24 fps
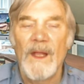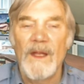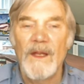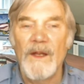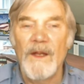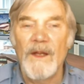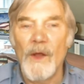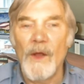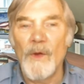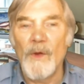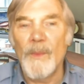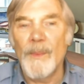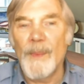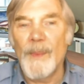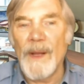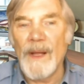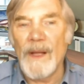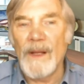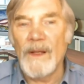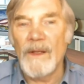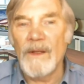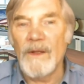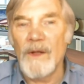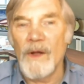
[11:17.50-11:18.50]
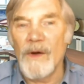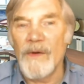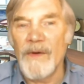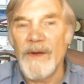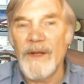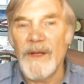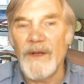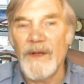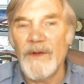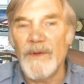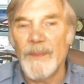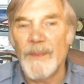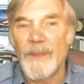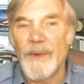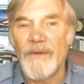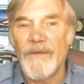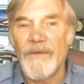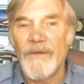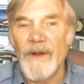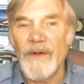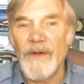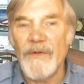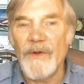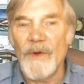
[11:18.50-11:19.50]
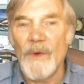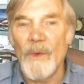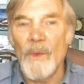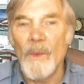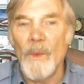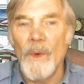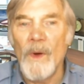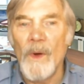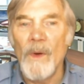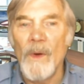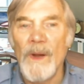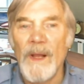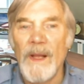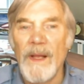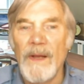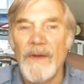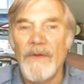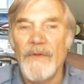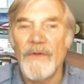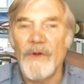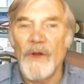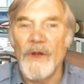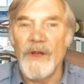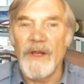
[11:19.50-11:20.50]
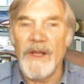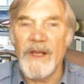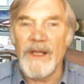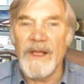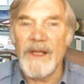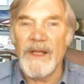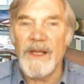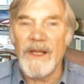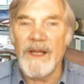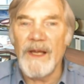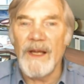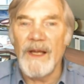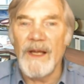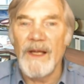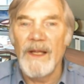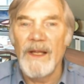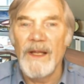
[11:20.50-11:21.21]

Nobel laureate Professor Wole Soyinka